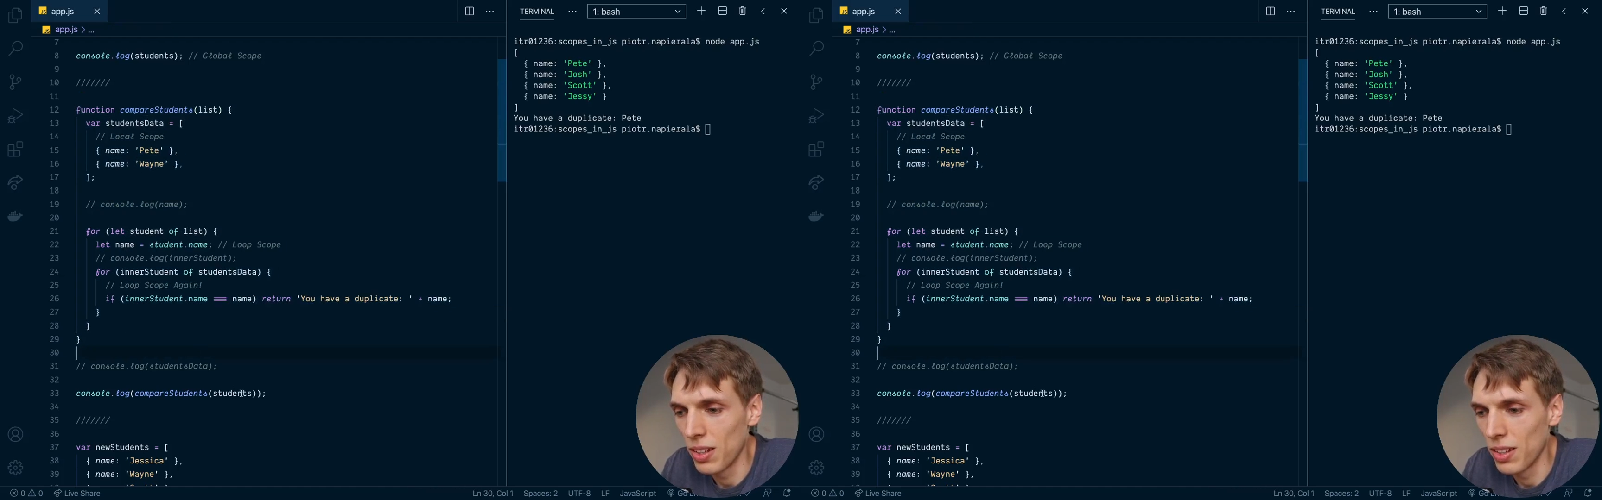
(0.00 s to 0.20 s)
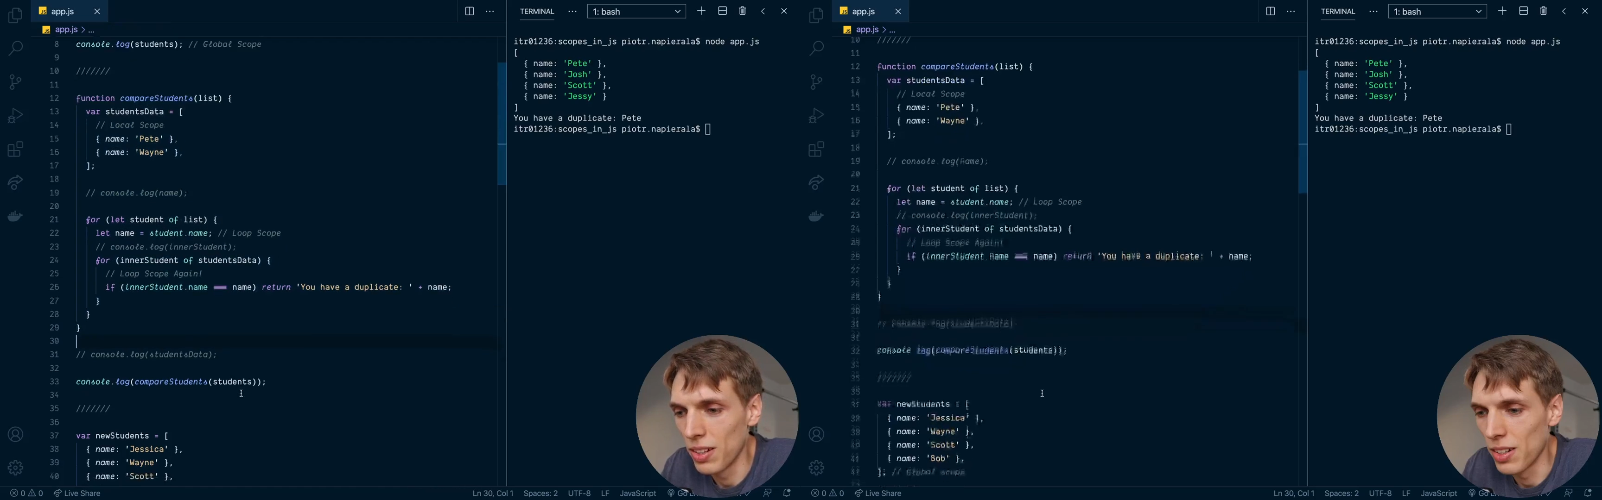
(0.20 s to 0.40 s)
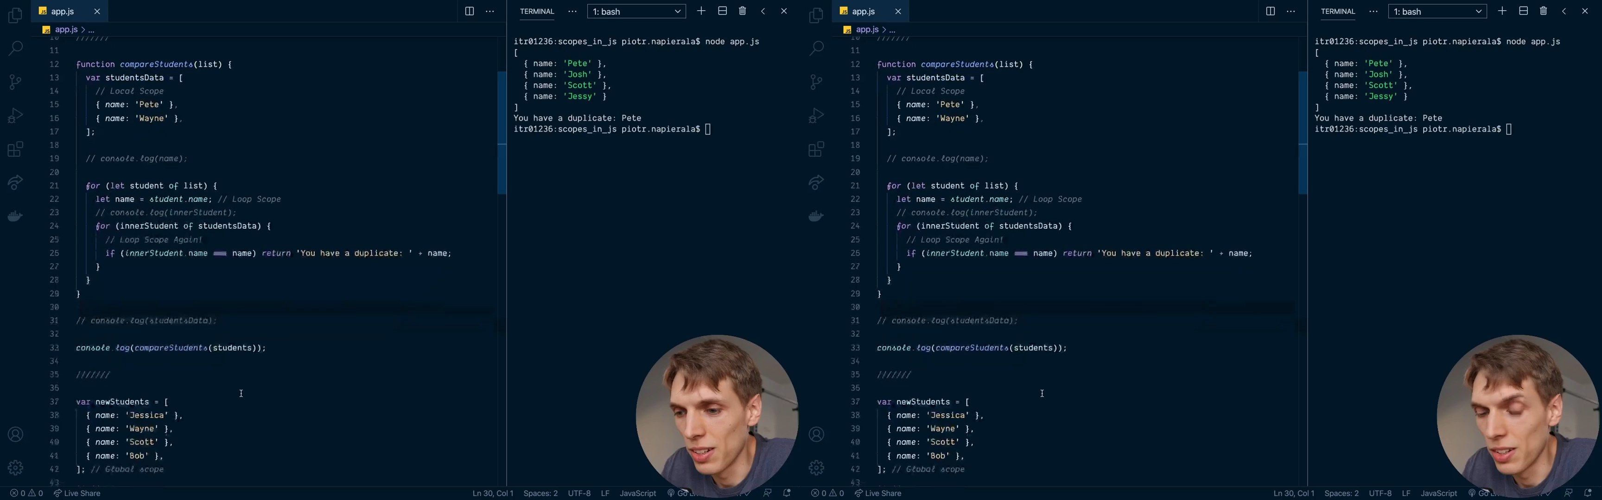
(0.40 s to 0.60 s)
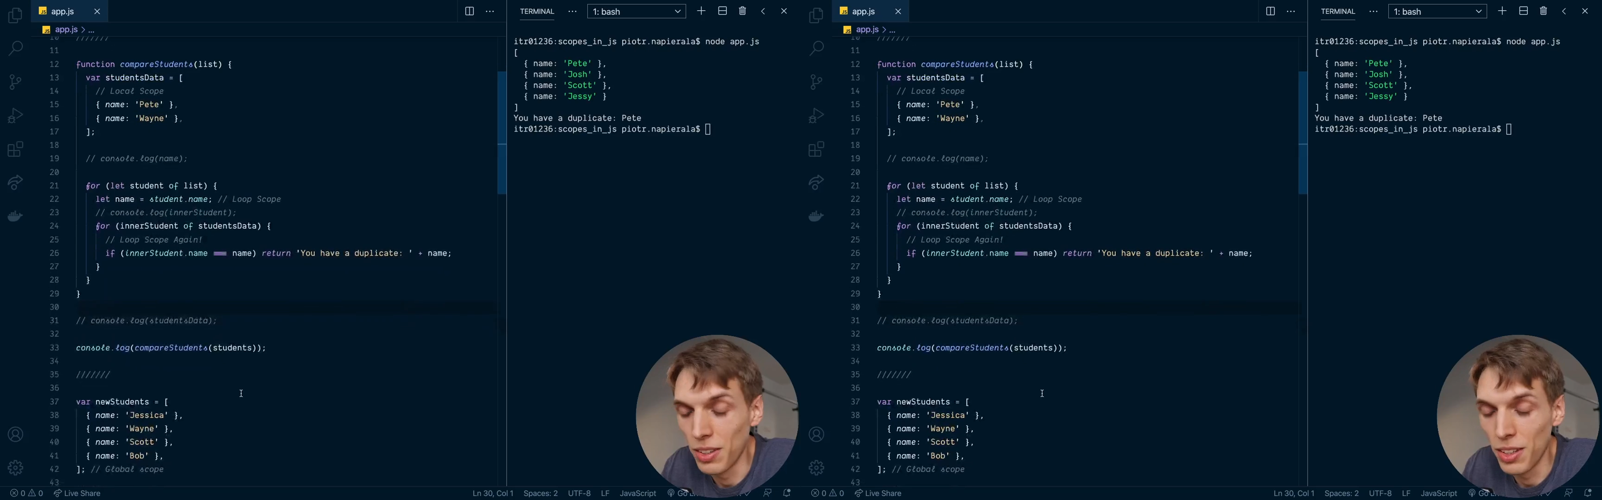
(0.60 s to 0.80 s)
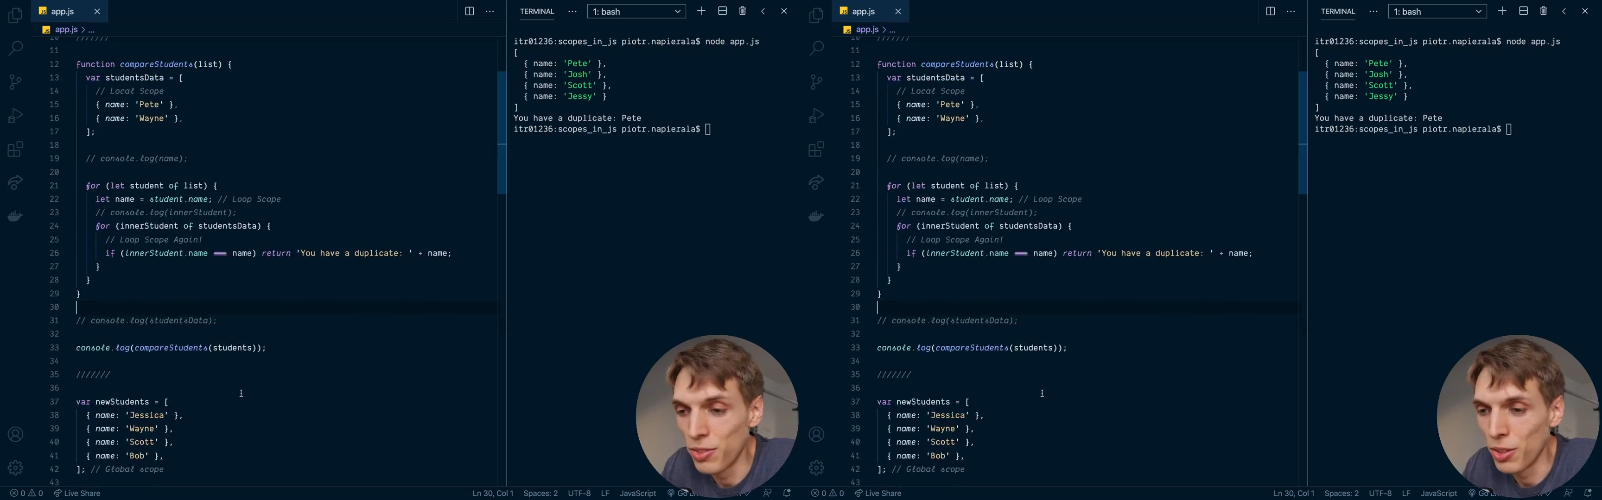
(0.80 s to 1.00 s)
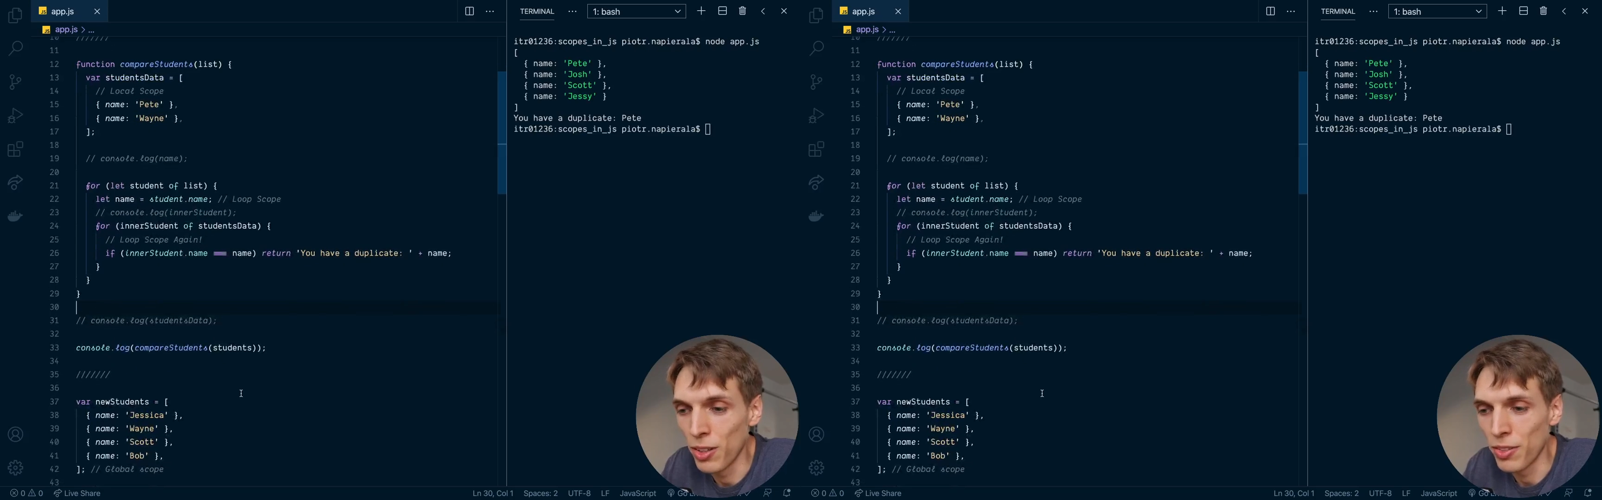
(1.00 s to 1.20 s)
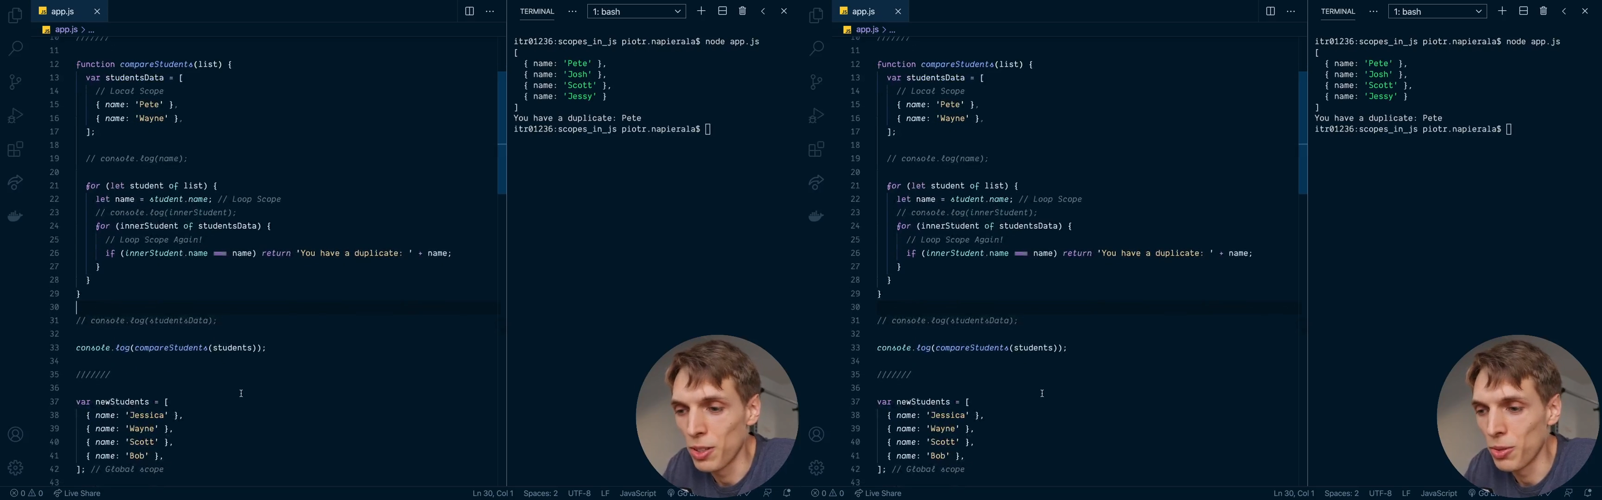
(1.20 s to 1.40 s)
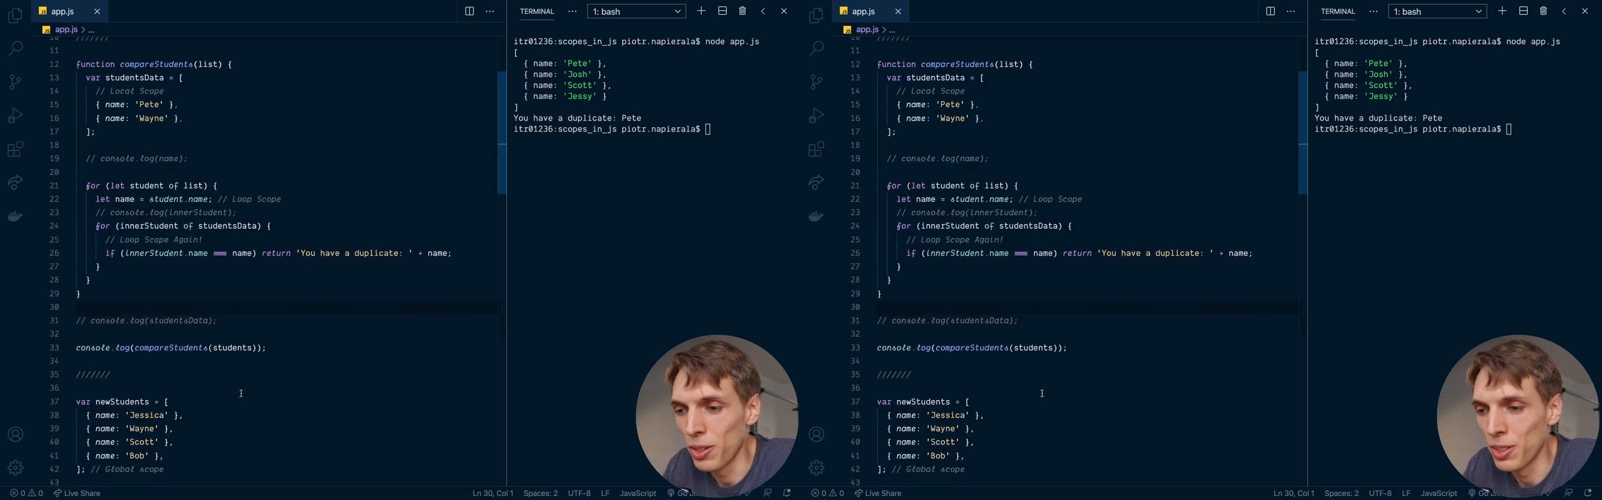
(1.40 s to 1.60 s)
and if you have any
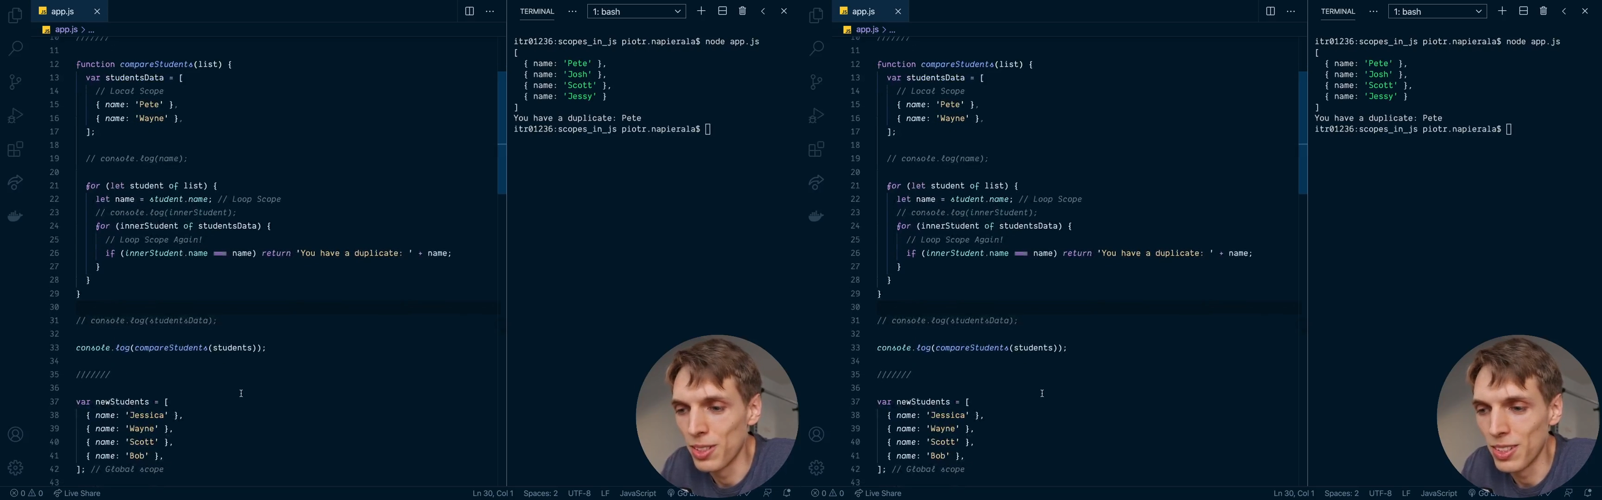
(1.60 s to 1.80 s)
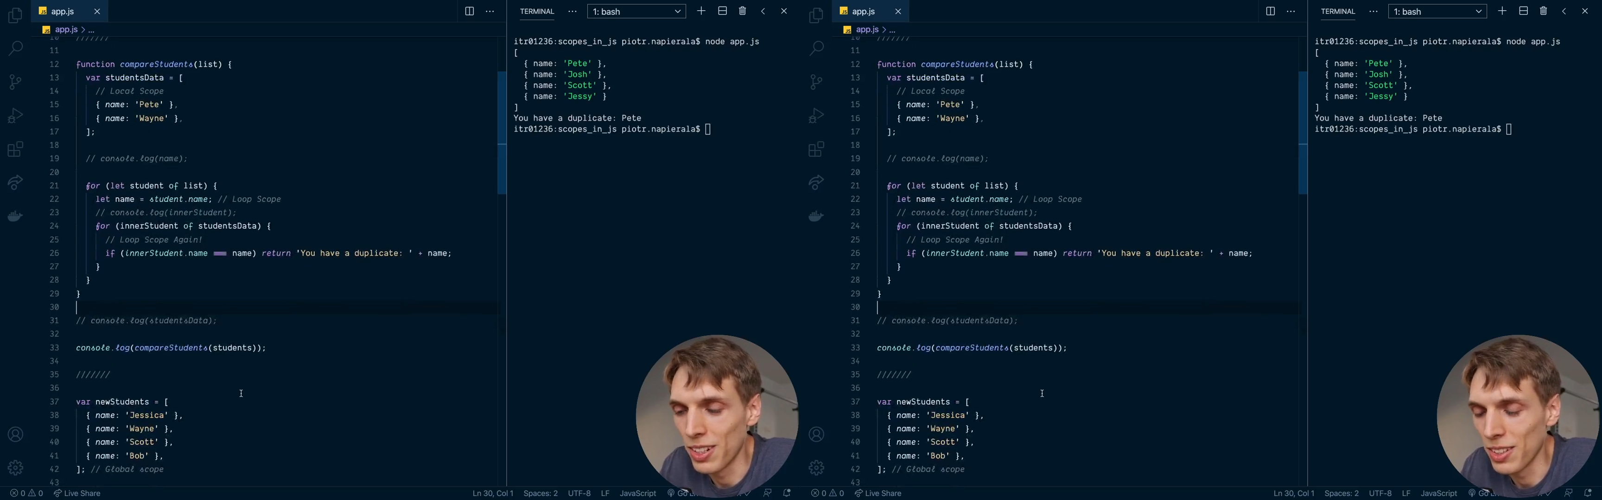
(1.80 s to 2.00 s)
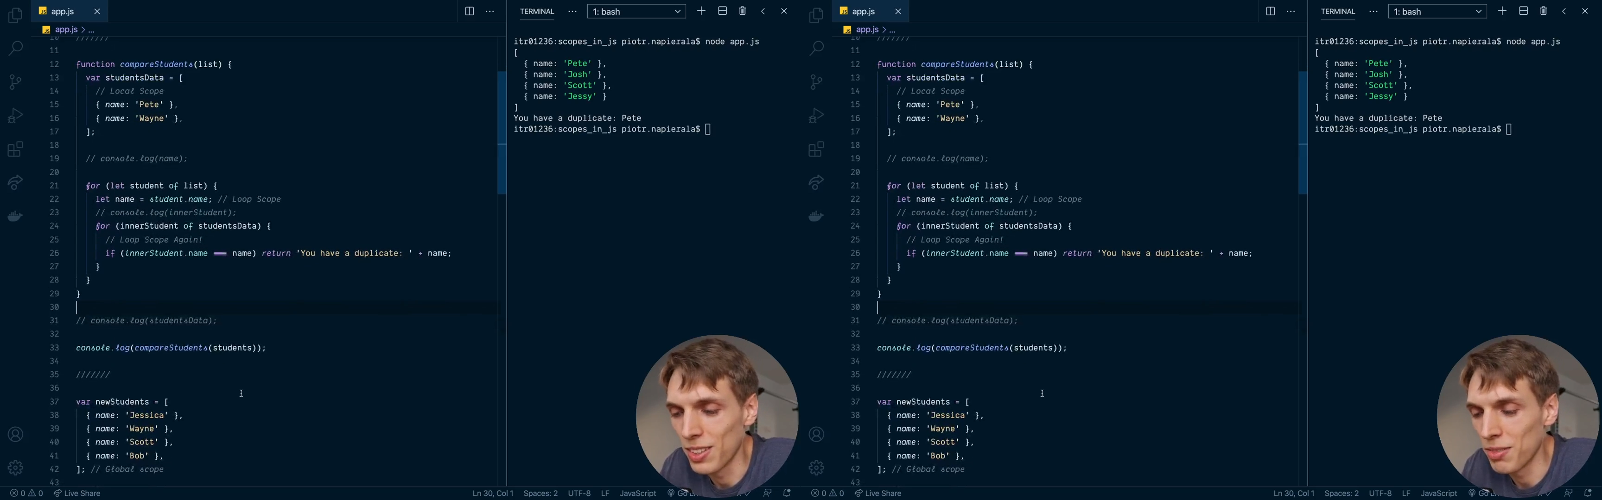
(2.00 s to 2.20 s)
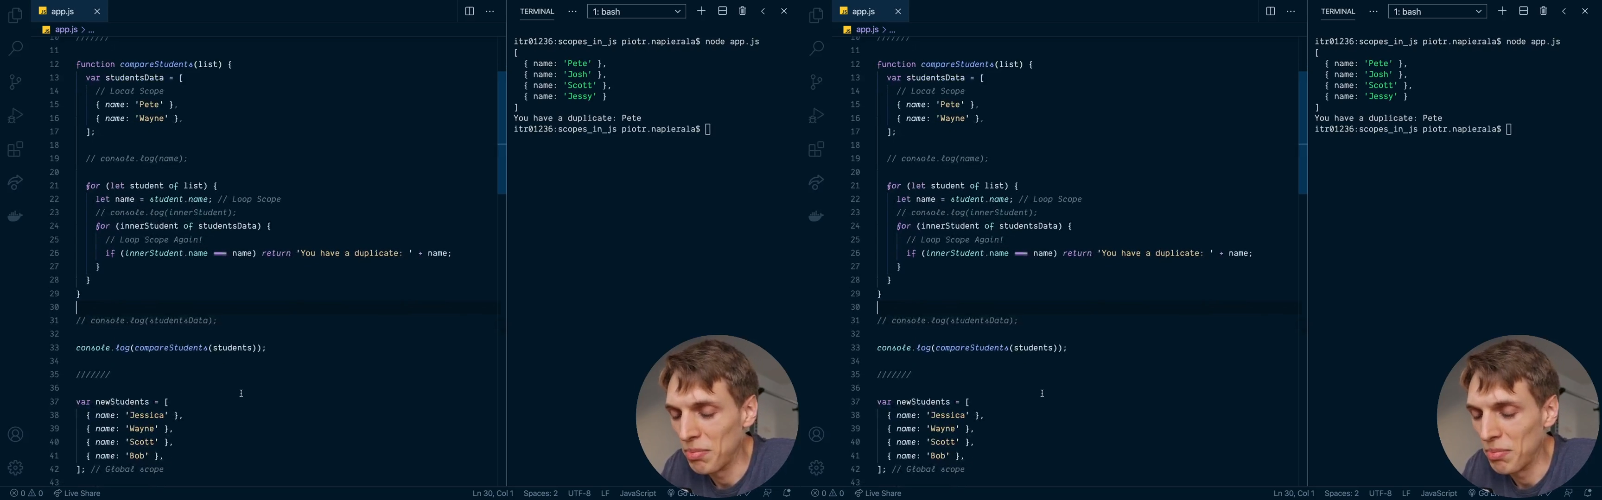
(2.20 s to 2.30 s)
questions, just